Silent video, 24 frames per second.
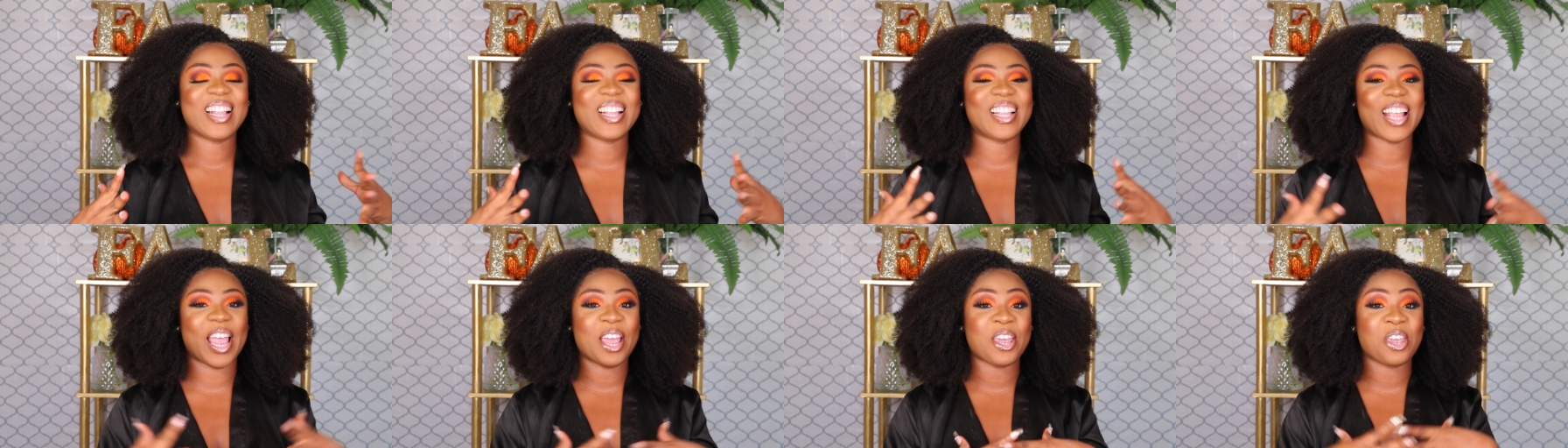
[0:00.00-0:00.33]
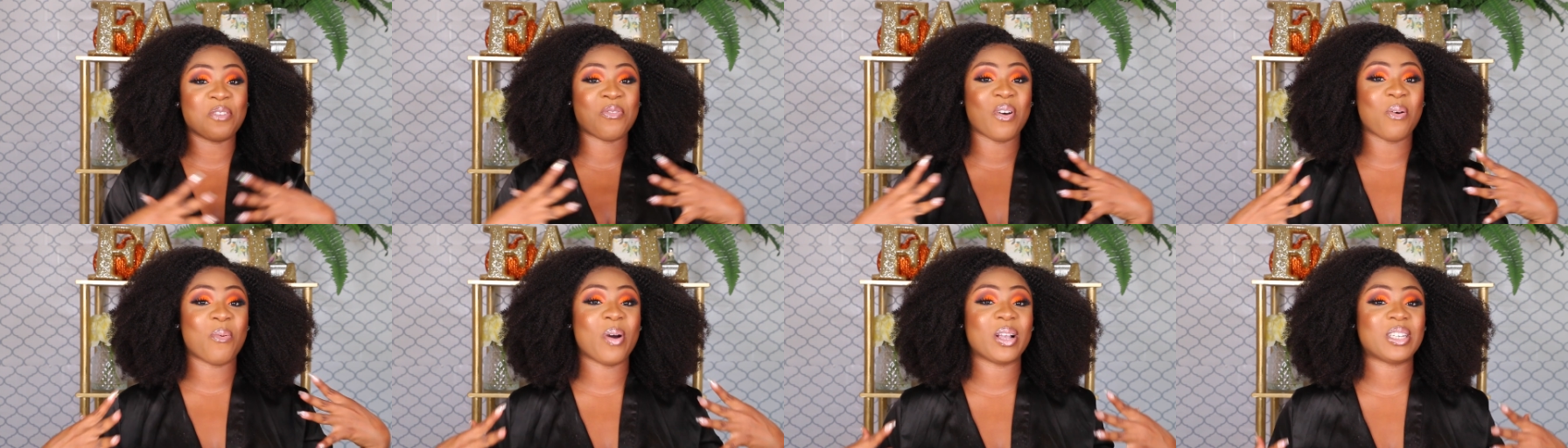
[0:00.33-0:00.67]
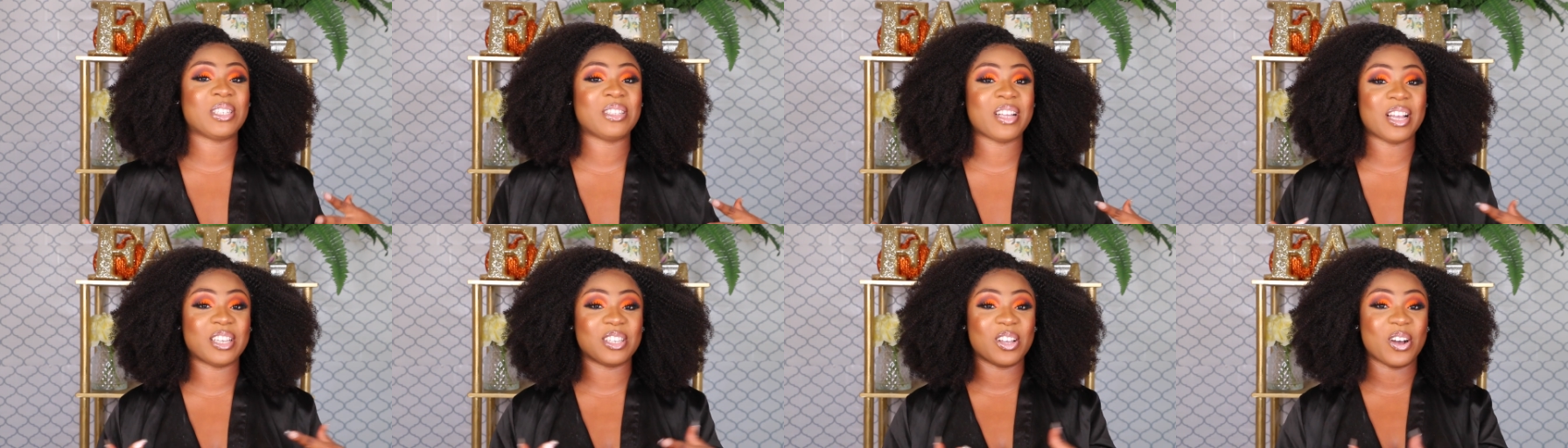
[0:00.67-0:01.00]
Thank you for
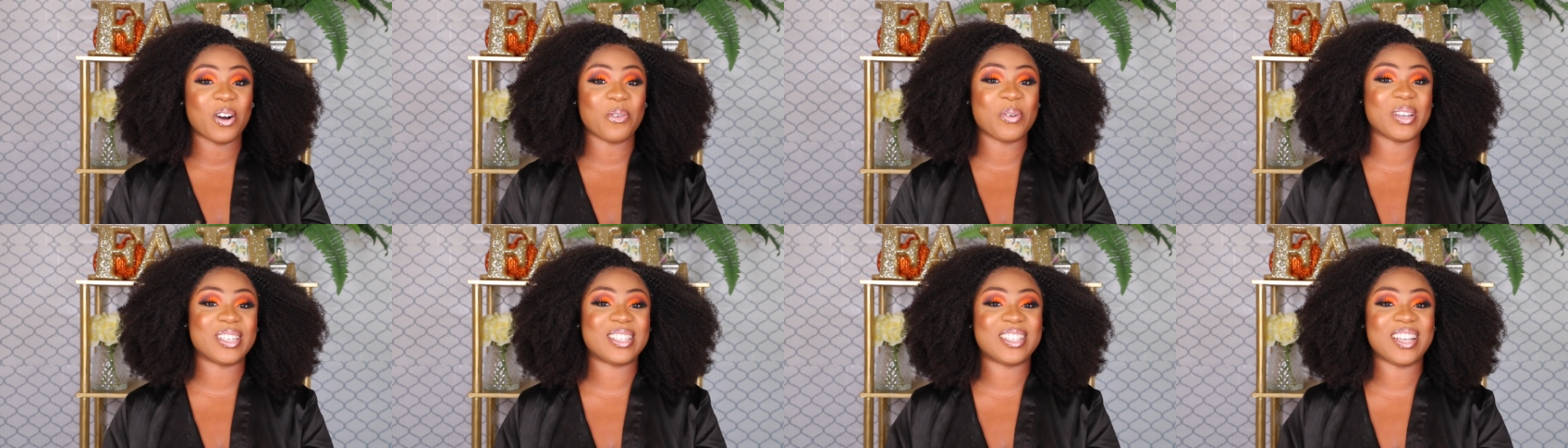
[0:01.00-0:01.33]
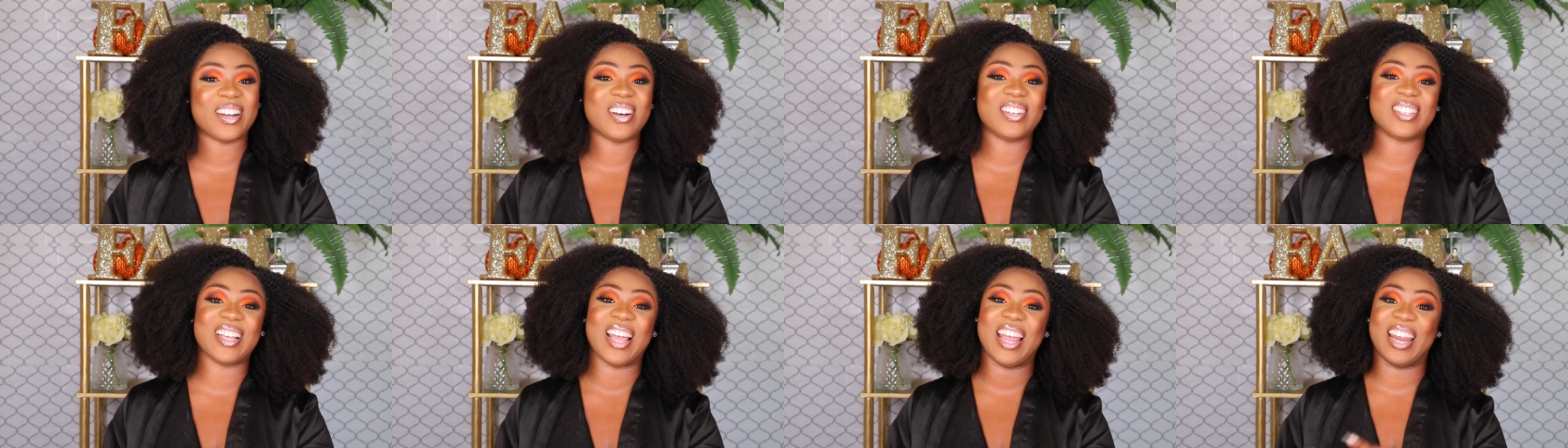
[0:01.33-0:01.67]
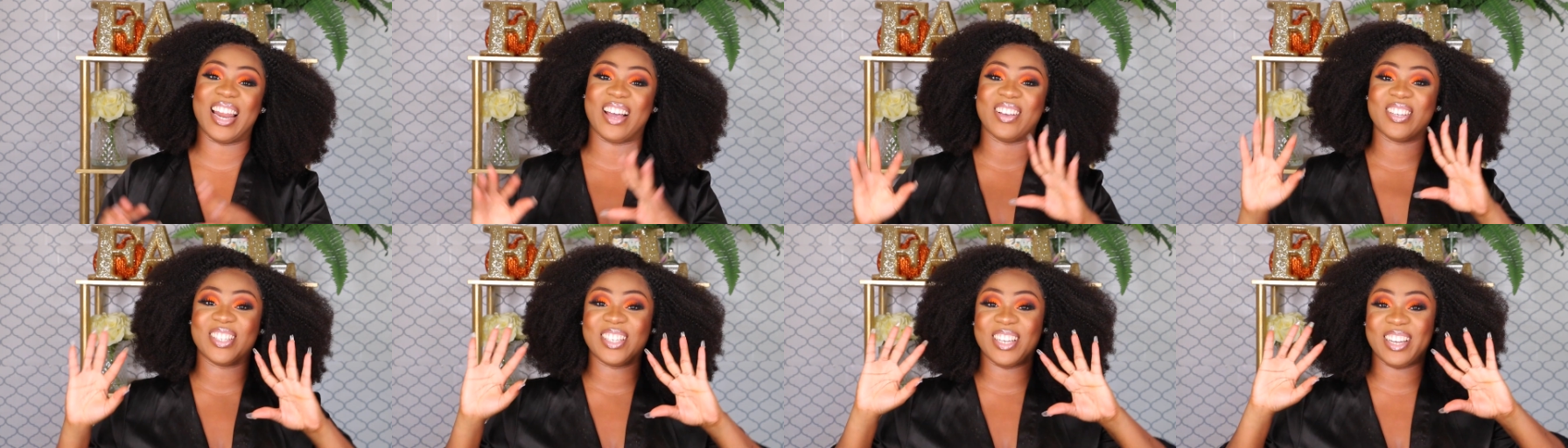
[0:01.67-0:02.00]
watching as always, dolls,
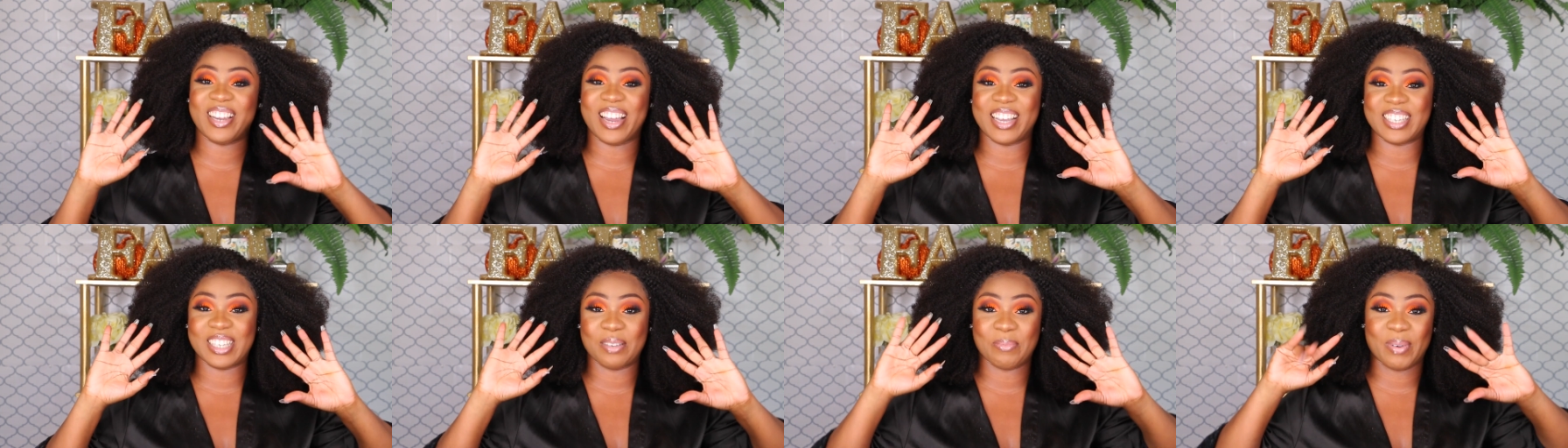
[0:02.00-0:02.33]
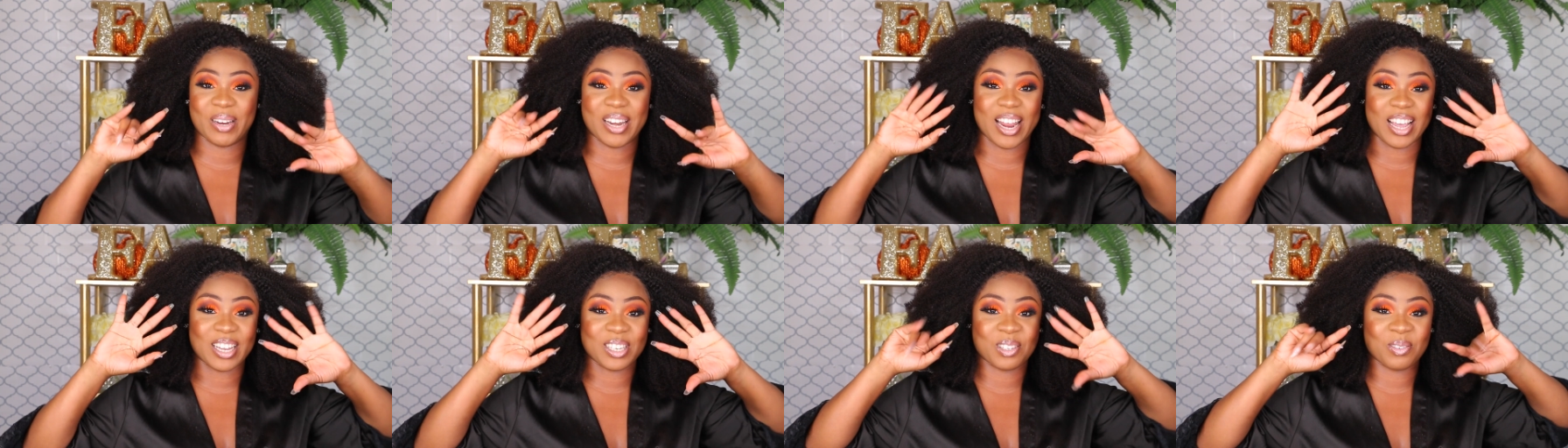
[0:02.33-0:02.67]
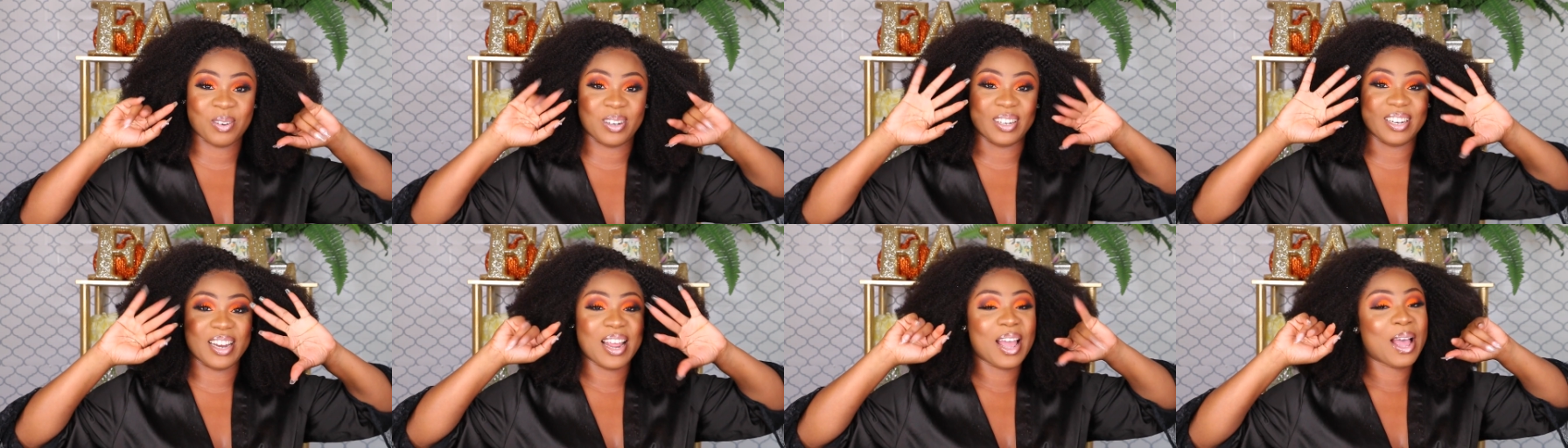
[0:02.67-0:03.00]
and I'll see you guys in my next
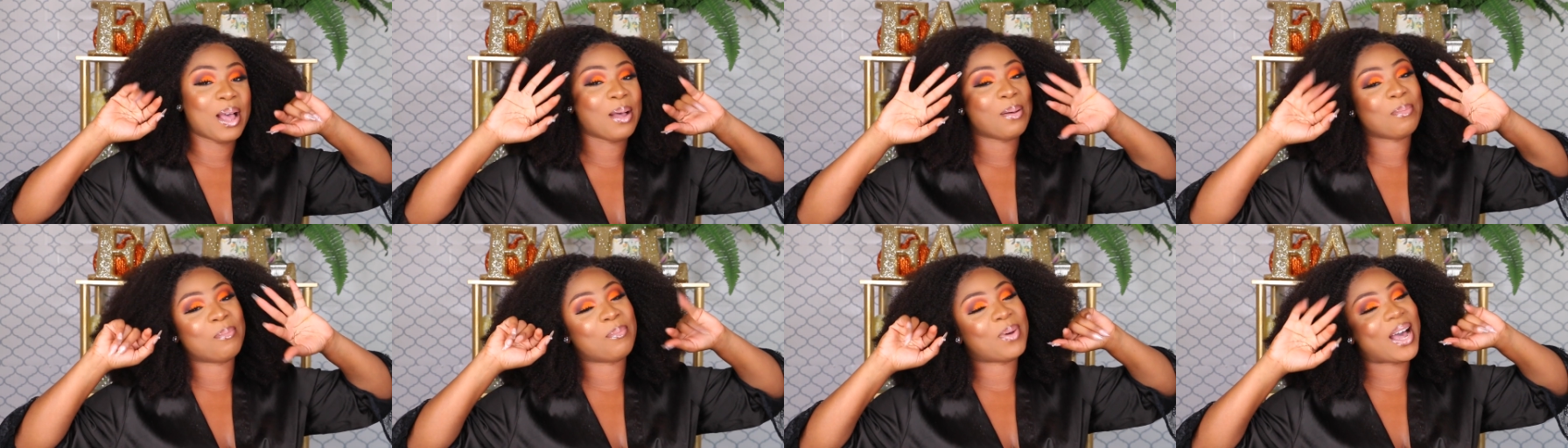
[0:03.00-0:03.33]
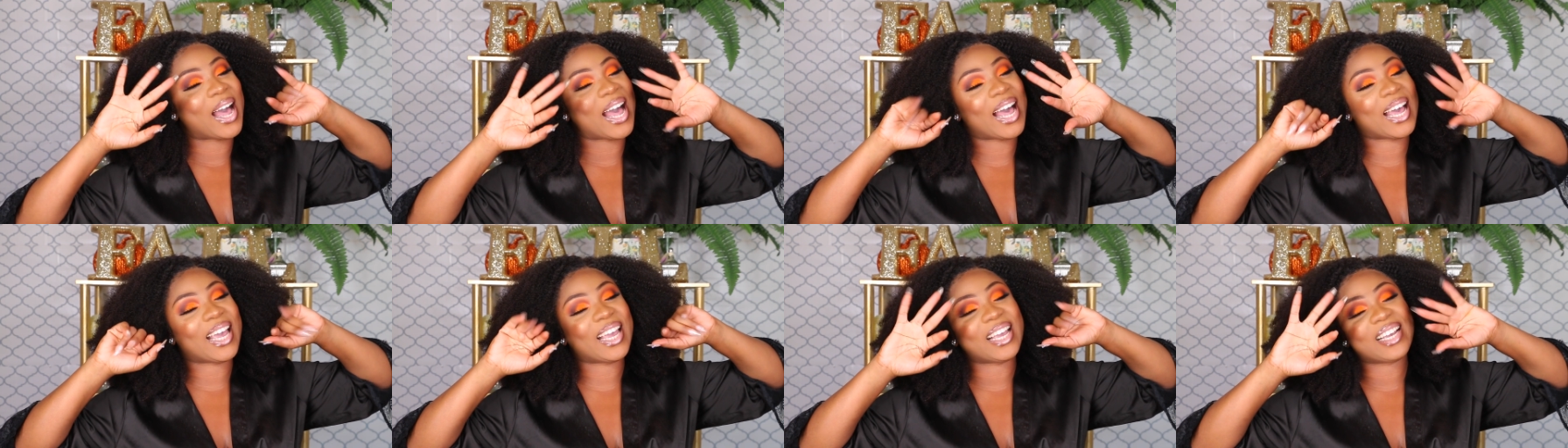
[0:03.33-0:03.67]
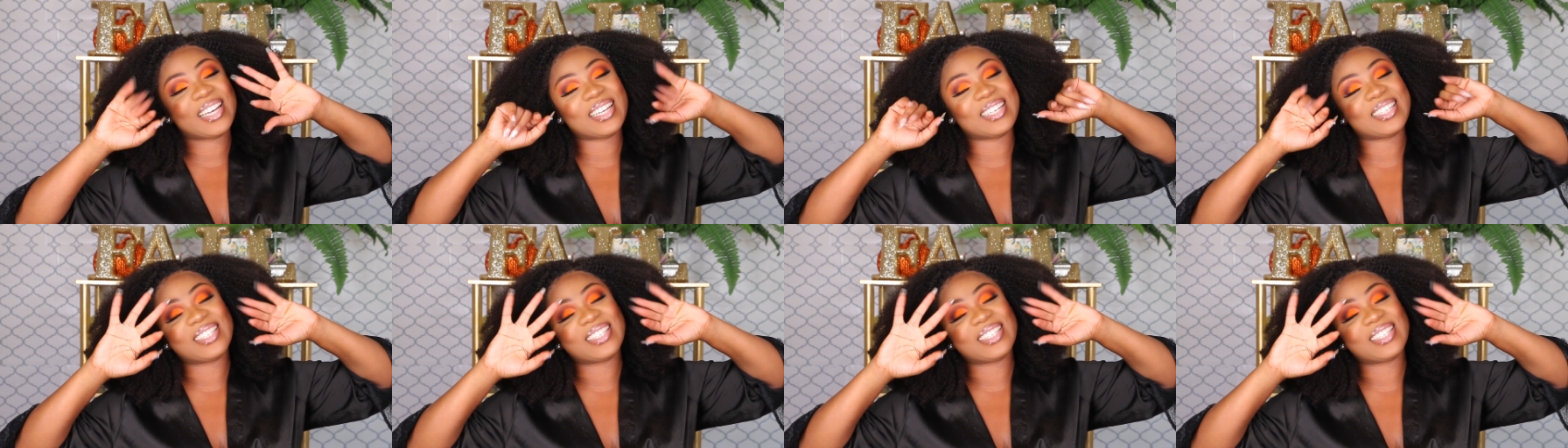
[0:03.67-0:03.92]
one. Bye!